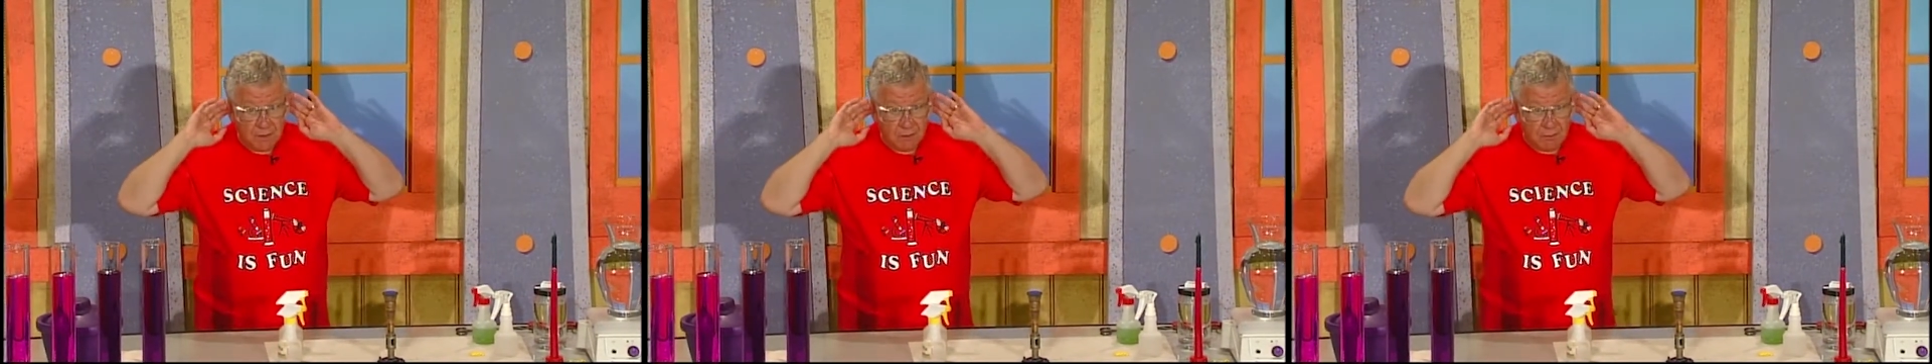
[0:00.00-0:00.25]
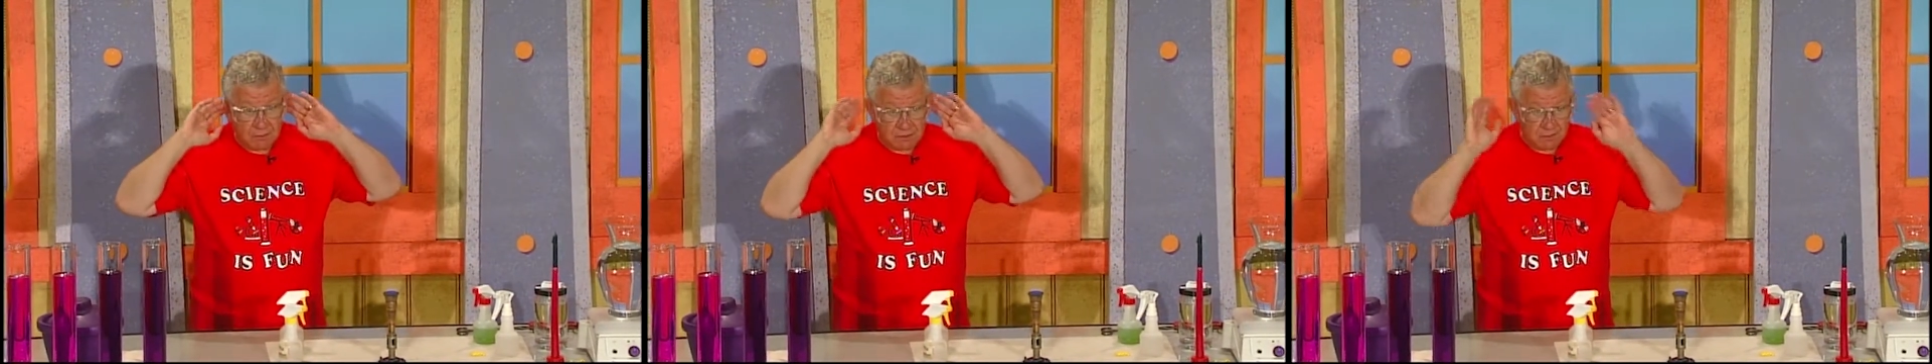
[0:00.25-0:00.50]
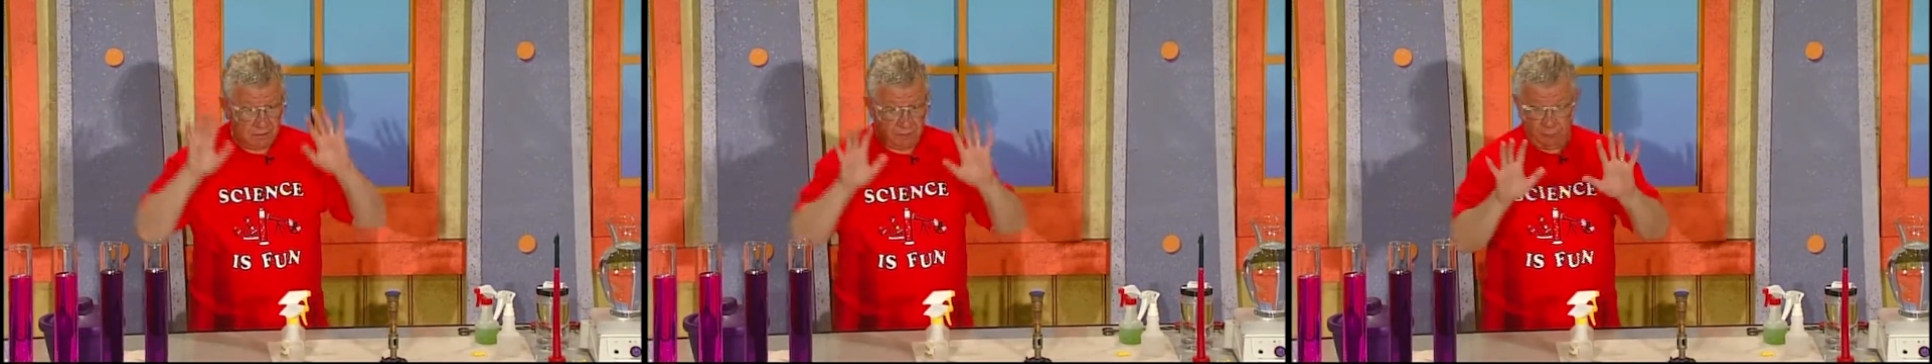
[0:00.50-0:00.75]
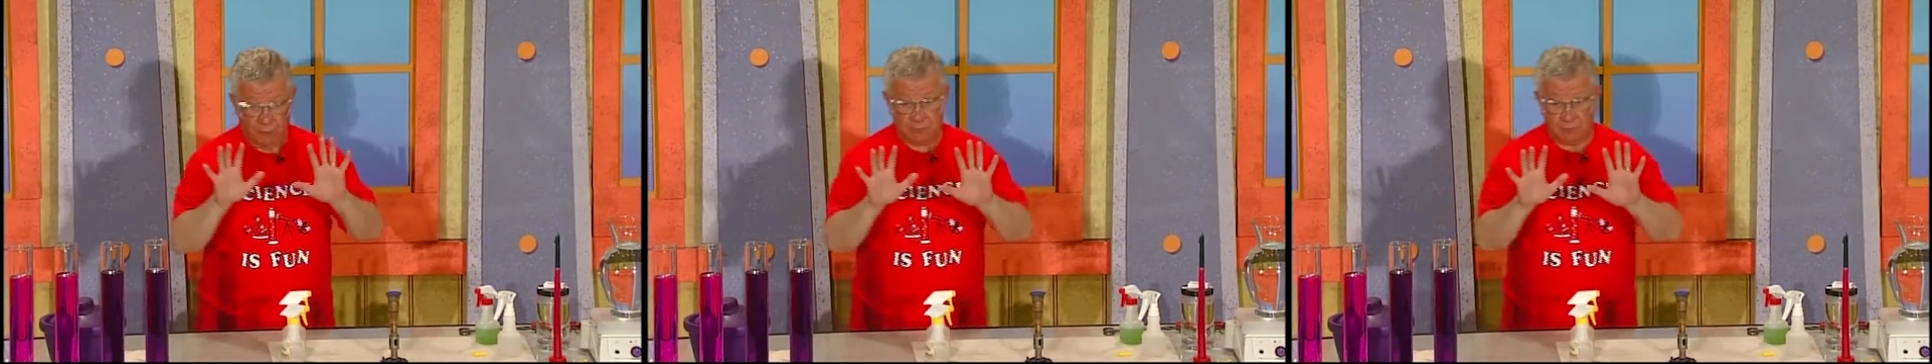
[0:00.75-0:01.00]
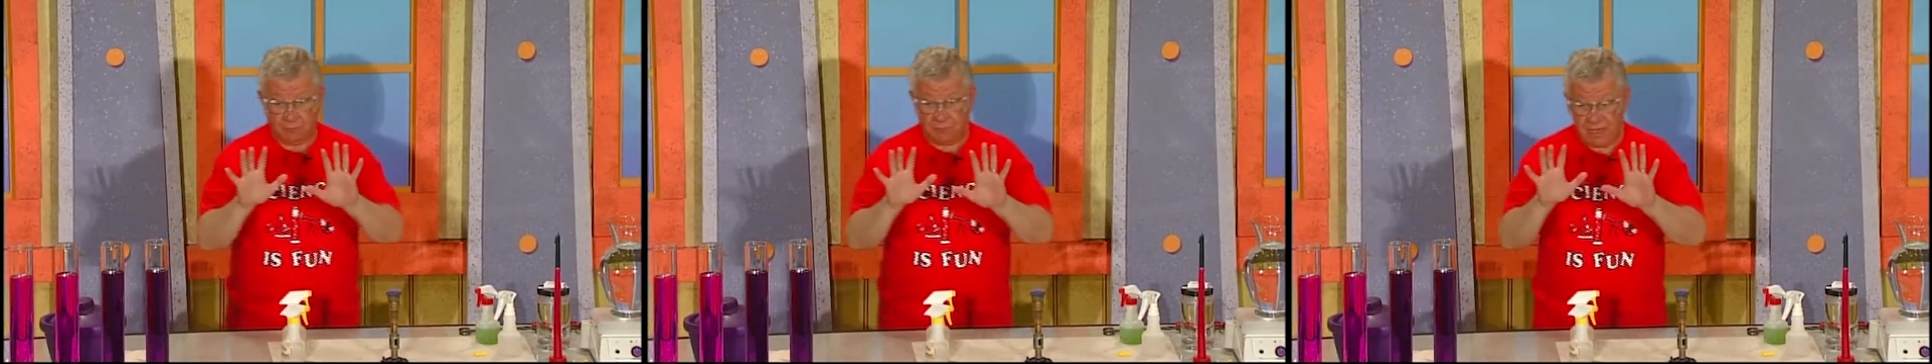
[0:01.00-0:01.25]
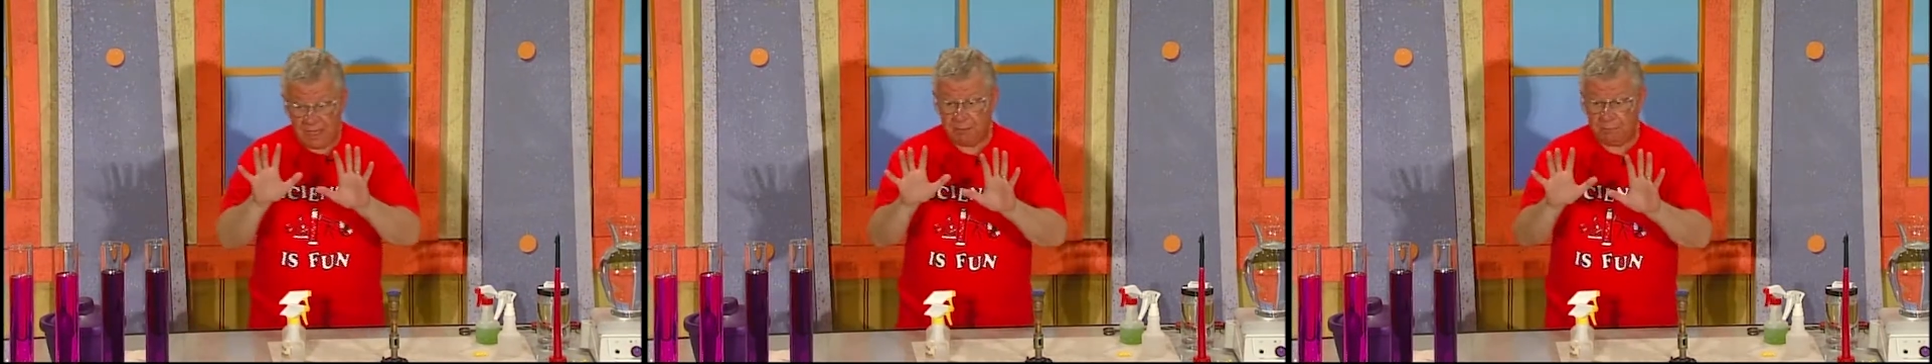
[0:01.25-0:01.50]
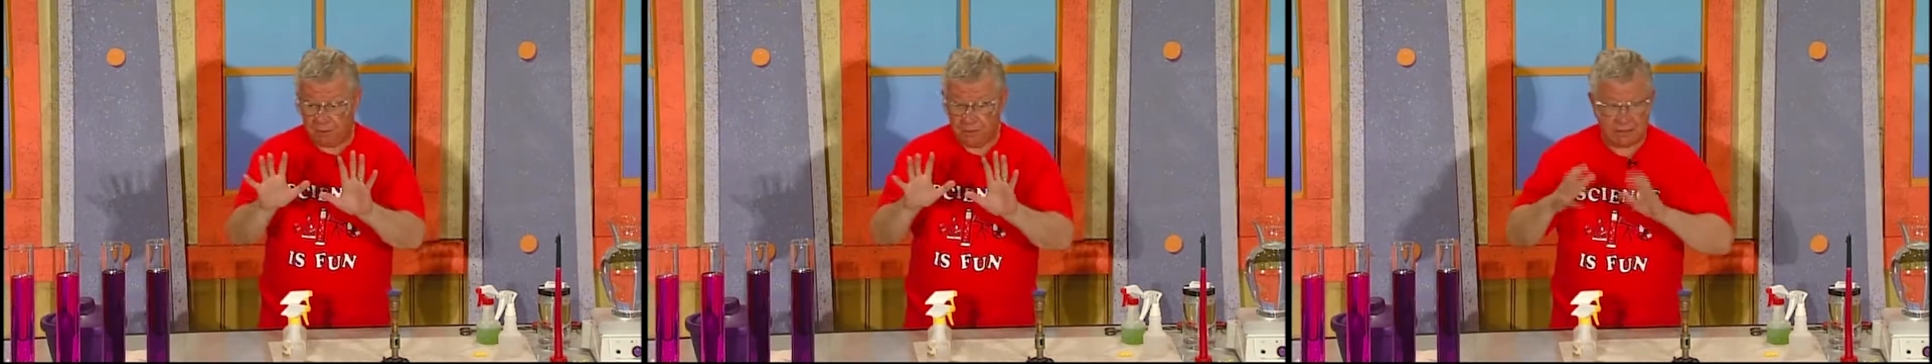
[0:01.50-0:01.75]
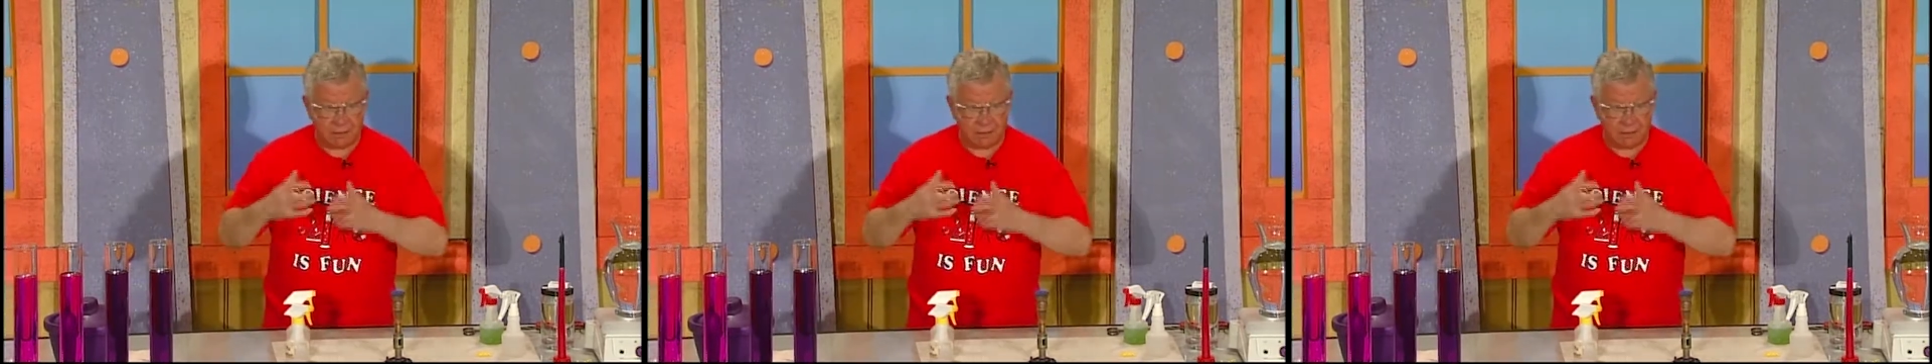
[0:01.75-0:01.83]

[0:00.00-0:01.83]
also in the form of heat because I